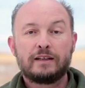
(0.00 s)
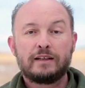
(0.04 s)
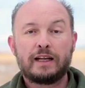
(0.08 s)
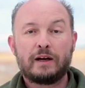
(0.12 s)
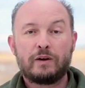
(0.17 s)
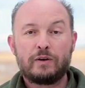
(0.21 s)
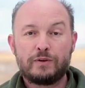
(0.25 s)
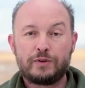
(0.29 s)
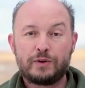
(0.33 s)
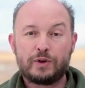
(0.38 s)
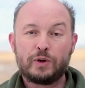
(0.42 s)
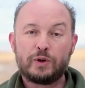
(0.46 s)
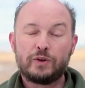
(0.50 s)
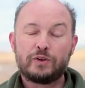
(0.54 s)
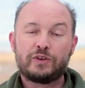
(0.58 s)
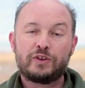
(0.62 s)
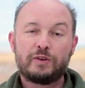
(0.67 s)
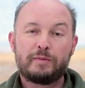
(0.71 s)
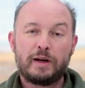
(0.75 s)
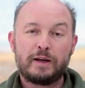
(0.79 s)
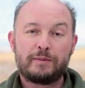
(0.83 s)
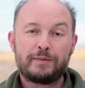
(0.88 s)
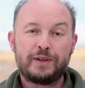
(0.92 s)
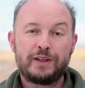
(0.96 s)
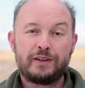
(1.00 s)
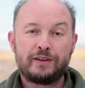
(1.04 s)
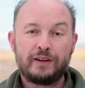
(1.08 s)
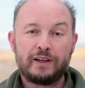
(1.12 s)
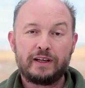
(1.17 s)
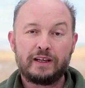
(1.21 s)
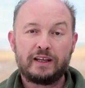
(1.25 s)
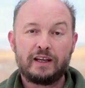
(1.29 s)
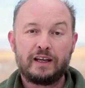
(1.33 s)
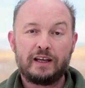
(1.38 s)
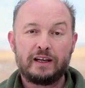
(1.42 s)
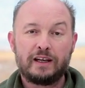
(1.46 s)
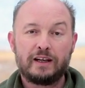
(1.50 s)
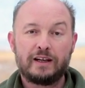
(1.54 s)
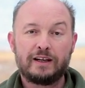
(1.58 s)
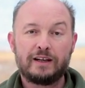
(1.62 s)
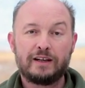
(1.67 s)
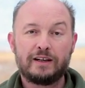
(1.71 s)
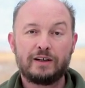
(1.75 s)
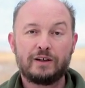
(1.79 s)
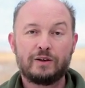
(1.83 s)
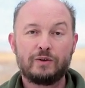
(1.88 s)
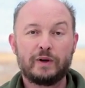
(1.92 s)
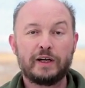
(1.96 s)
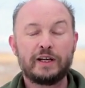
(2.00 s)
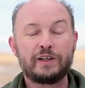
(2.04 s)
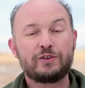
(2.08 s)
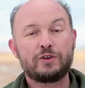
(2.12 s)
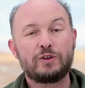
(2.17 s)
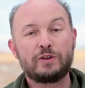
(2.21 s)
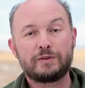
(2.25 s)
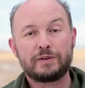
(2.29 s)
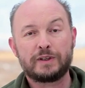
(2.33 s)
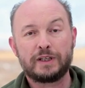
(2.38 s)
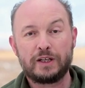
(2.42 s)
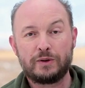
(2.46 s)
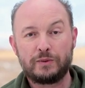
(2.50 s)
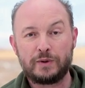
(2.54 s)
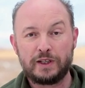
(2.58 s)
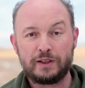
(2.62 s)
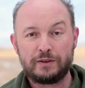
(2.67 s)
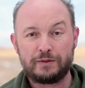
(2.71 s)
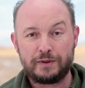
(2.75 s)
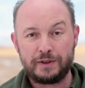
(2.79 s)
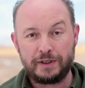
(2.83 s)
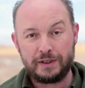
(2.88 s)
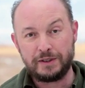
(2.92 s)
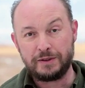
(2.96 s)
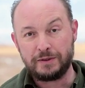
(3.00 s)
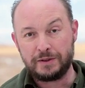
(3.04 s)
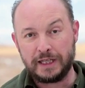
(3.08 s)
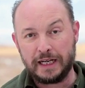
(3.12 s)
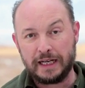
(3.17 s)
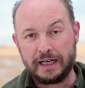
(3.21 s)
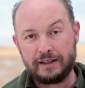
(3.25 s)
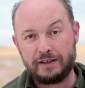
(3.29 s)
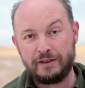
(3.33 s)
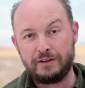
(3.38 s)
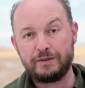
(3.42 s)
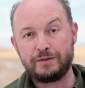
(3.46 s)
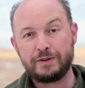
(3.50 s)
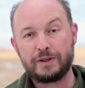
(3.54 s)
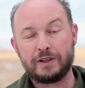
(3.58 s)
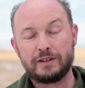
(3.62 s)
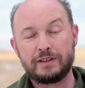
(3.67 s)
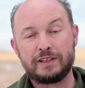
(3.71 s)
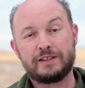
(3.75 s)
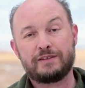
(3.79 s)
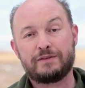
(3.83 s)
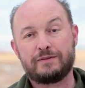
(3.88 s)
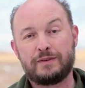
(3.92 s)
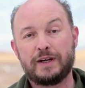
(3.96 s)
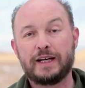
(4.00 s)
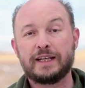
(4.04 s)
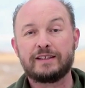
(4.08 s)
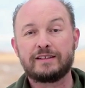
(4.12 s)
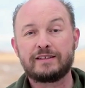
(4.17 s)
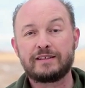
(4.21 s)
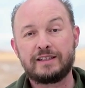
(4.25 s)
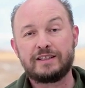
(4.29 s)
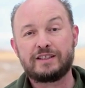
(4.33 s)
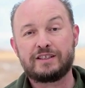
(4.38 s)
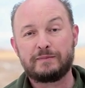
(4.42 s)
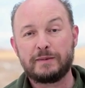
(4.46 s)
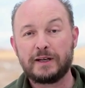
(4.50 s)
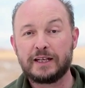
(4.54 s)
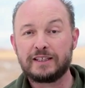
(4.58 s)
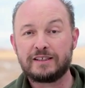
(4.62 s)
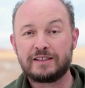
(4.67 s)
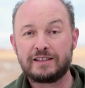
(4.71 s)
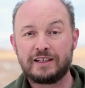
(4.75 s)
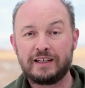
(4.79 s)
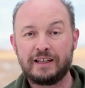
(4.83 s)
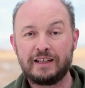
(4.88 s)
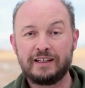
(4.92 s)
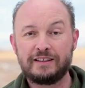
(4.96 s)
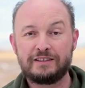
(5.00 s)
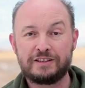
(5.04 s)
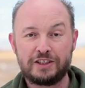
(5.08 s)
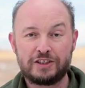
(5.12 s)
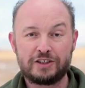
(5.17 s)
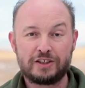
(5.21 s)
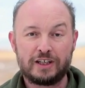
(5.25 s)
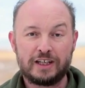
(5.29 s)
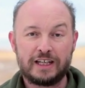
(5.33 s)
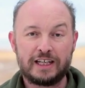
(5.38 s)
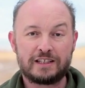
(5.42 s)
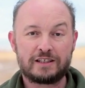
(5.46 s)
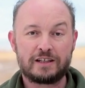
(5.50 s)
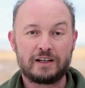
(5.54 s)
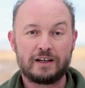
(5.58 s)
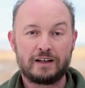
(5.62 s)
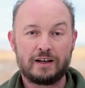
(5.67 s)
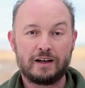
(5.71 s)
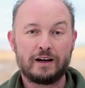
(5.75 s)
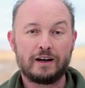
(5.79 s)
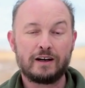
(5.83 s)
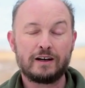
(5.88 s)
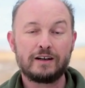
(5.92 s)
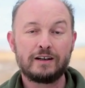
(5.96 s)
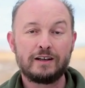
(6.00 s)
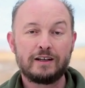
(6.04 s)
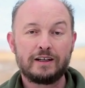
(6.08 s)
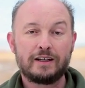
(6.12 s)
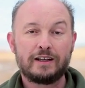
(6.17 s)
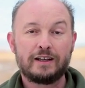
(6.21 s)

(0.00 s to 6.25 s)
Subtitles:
Now, of course, you might be thinking, well, it's all very well for you, Dan. You've got this fancy schmancy digital SLR,